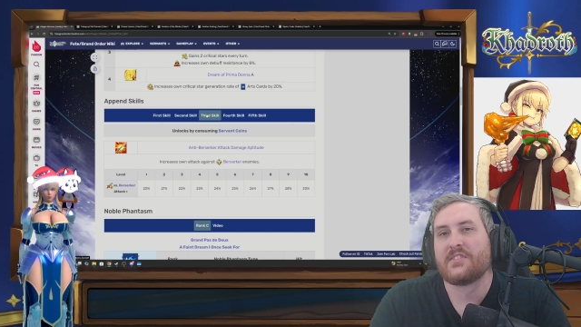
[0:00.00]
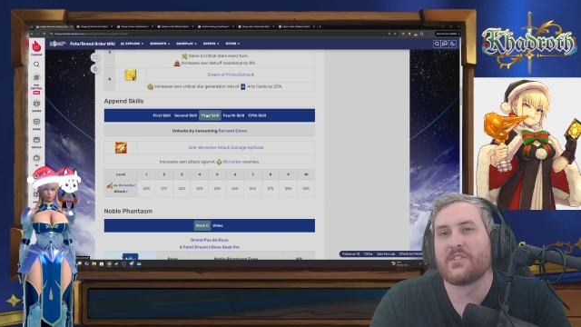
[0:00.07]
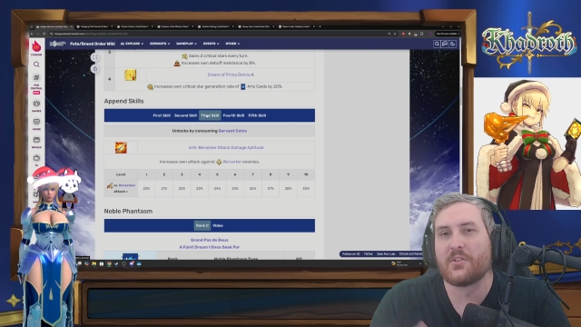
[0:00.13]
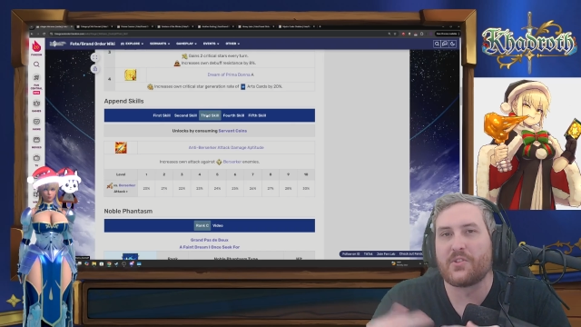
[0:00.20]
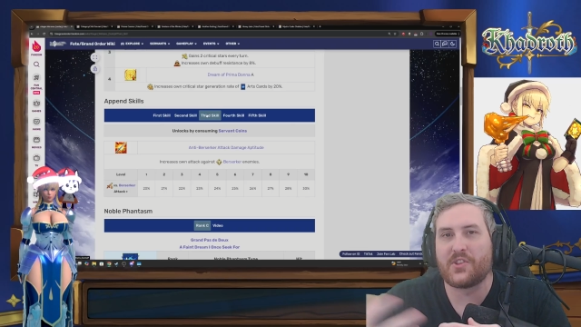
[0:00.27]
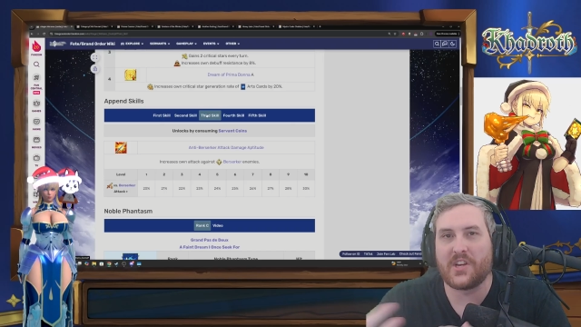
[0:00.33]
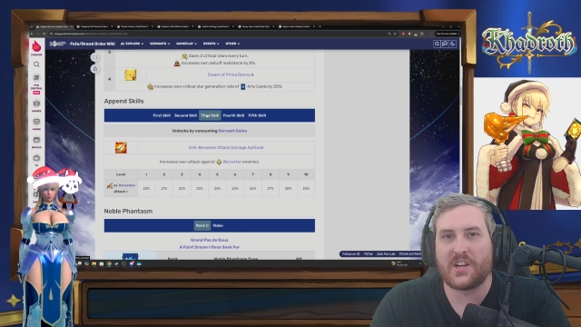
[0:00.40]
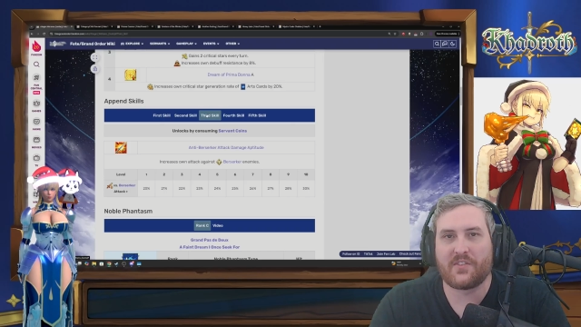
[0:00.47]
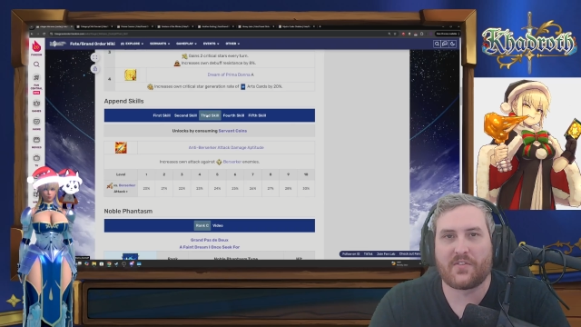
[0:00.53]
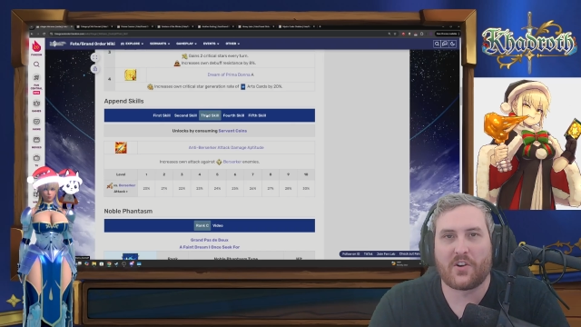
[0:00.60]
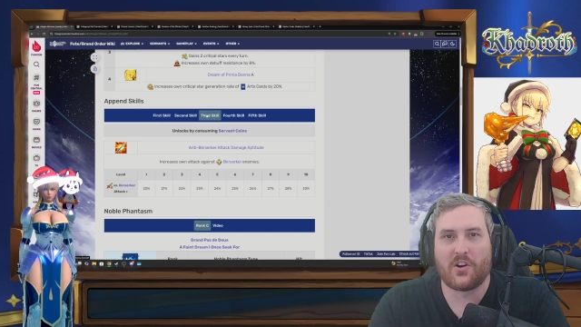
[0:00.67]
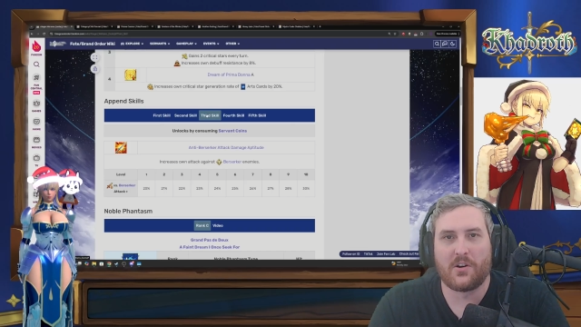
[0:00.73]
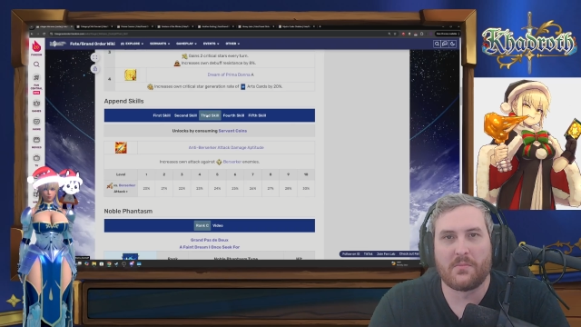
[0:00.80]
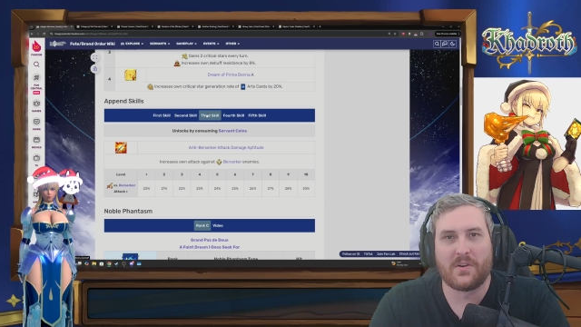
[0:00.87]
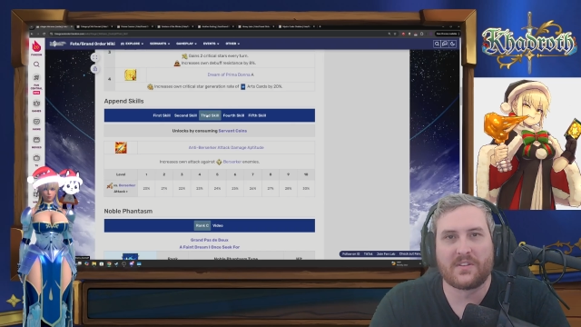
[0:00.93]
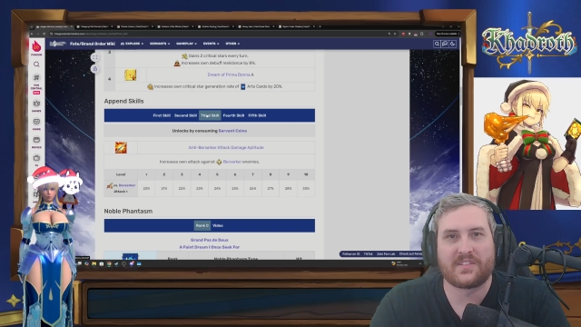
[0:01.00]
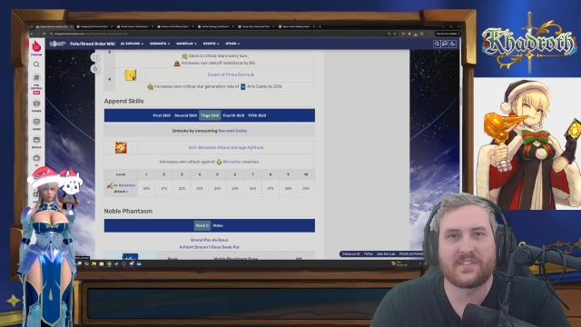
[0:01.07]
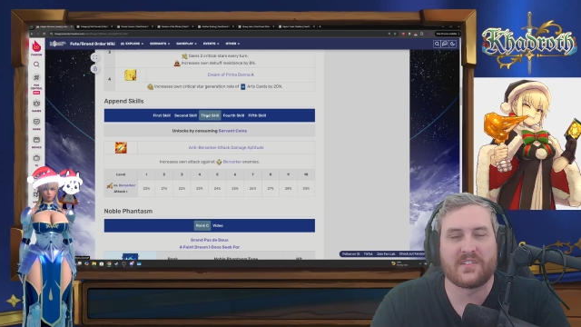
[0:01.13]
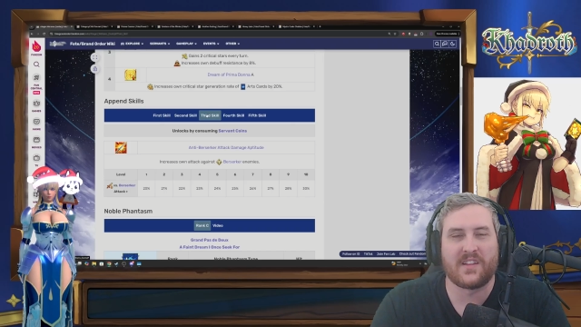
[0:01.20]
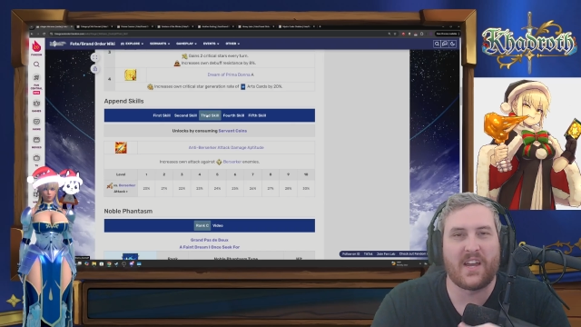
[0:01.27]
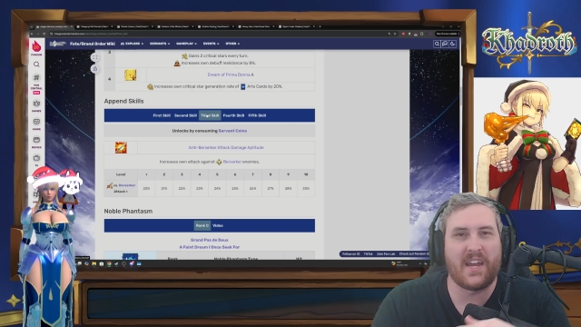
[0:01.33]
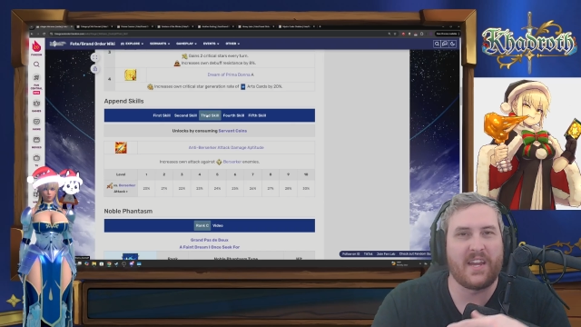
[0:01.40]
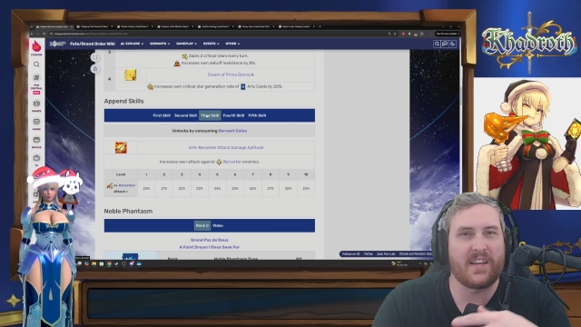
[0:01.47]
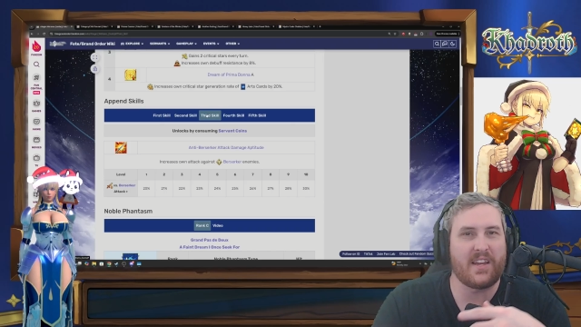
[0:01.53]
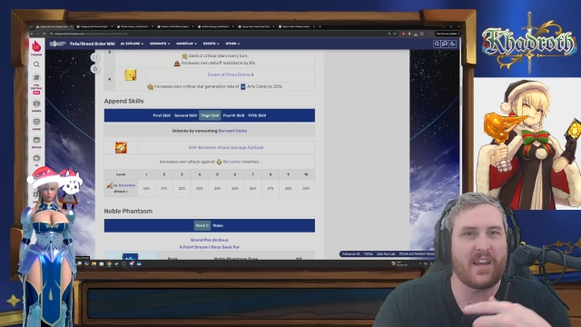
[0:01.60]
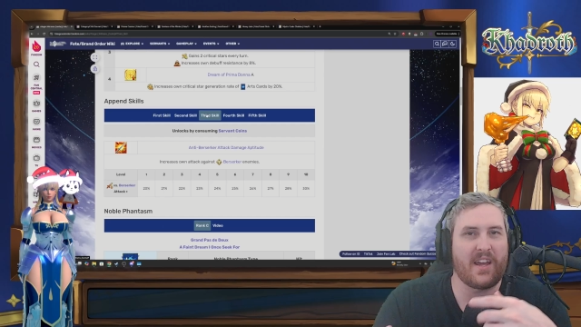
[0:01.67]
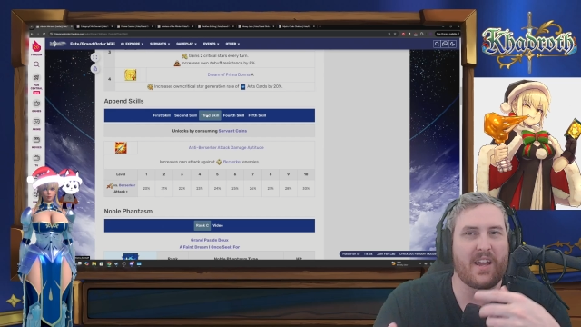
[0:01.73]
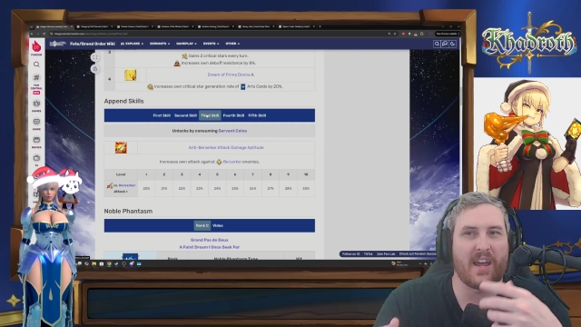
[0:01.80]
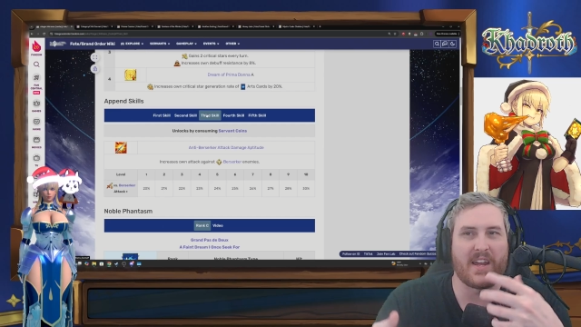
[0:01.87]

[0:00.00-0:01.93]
So think of her almost like,